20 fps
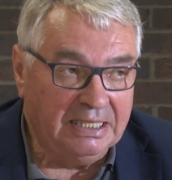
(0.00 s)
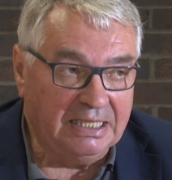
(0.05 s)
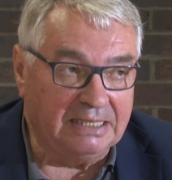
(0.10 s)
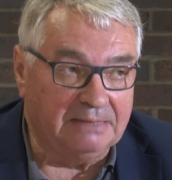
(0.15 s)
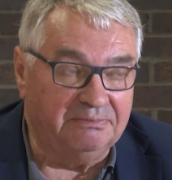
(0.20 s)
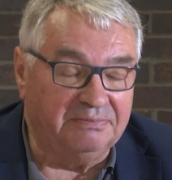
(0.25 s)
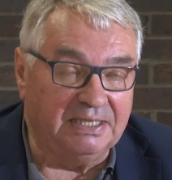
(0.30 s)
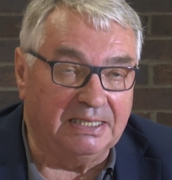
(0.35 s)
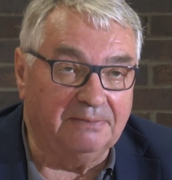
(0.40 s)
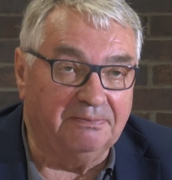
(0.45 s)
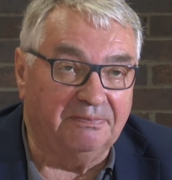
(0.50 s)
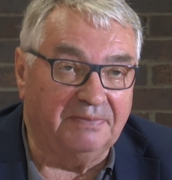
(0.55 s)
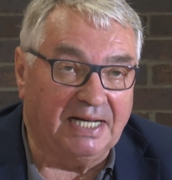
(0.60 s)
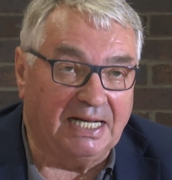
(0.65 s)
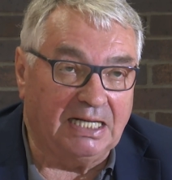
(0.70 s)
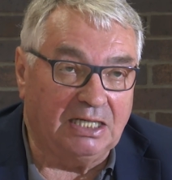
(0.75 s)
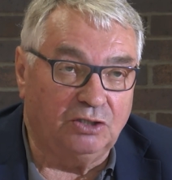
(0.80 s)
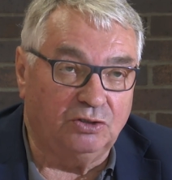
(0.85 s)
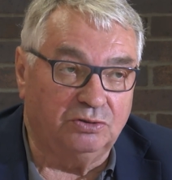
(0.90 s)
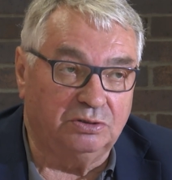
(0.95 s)
in
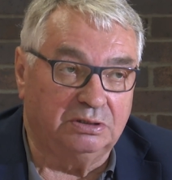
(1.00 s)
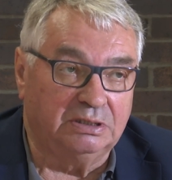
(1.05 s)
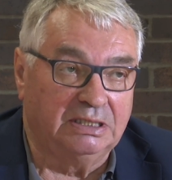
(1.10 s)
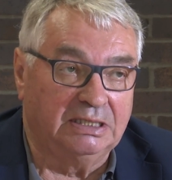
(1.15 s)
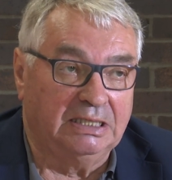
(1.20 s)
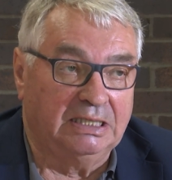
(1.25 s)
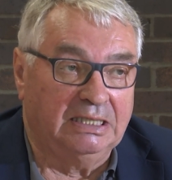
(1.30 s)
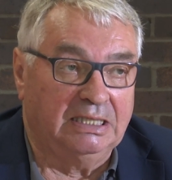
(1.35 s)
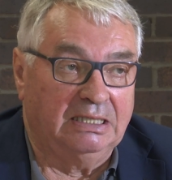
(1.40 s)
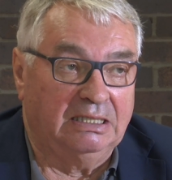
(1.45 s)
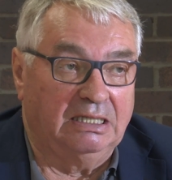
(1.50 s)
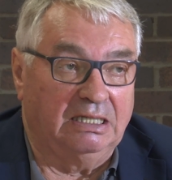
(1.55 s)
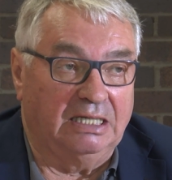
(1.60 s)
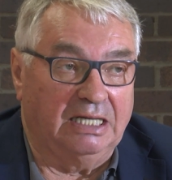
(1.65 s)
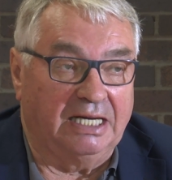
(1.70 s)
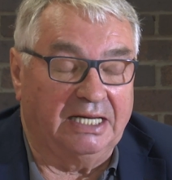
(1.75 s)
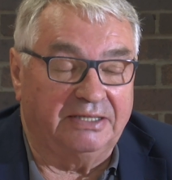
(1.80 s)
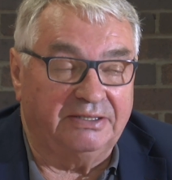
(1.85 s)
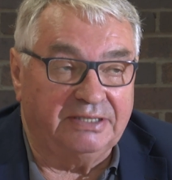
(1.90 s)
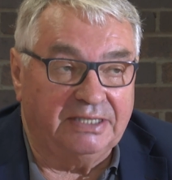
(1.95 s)
Bilbao,
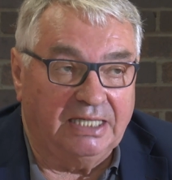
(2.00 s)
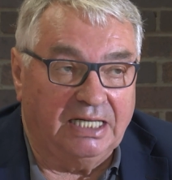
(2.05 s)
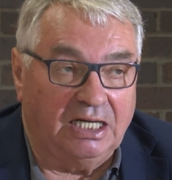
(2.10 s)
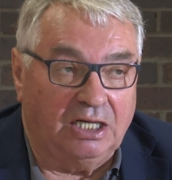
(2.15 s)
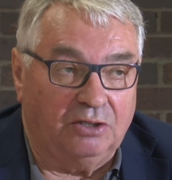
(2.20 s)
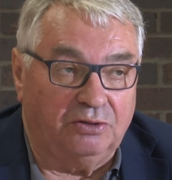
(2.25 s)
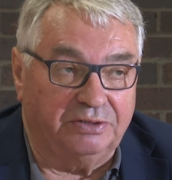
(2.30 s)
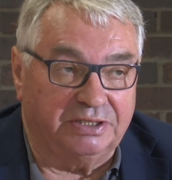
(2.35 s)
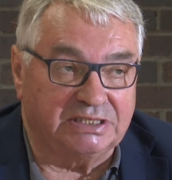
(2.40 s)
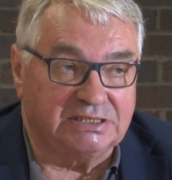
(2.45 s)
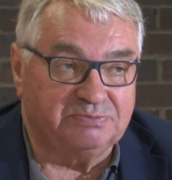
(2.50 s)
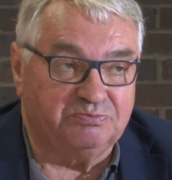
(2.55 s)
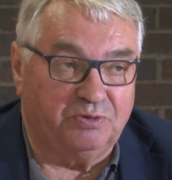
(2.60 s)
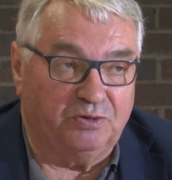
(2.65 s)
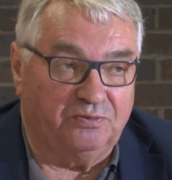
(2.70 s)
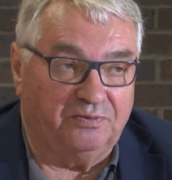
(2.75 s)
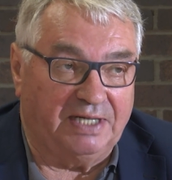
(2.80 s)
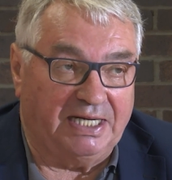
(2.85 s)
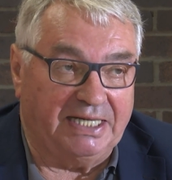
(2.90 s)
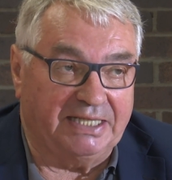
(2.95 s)
and now it's
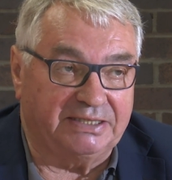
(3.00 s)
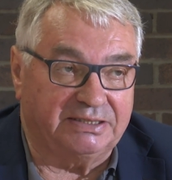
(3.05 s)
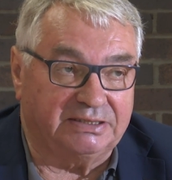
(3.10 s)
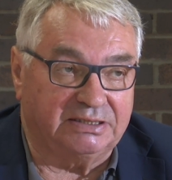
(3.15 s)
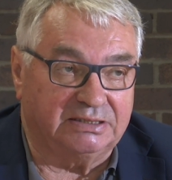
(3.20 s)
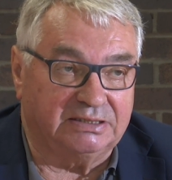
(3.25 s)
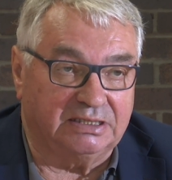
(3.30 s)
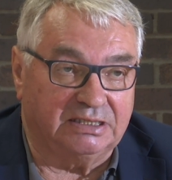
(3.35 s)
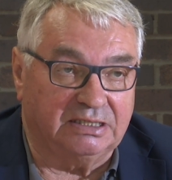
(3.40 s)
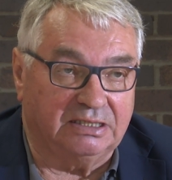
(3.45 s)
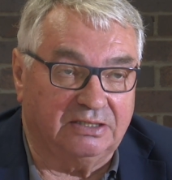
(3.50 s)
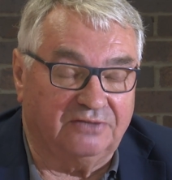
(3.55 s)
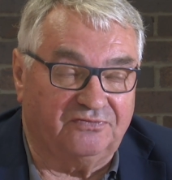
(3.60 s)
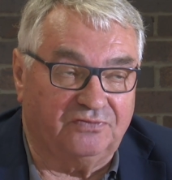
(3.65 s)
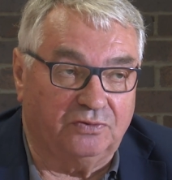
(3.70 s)
provided uh,